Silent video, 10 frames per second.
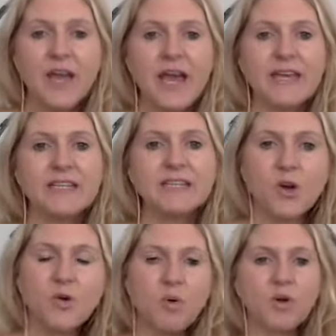And it's
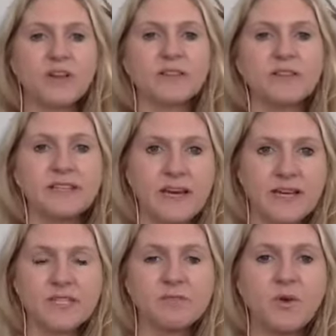so important, the
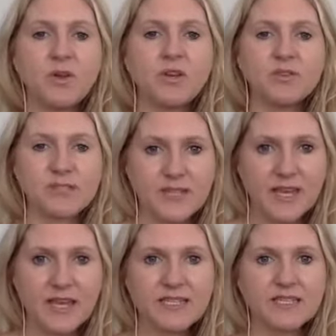testimonials, the
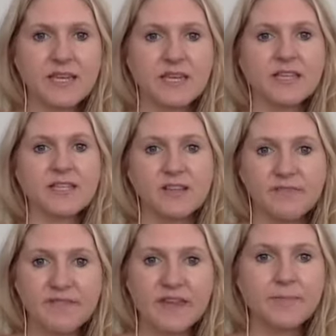case studies, the
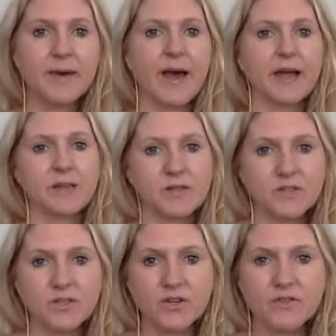feedback, and the
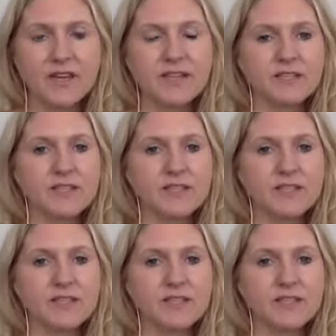surveys.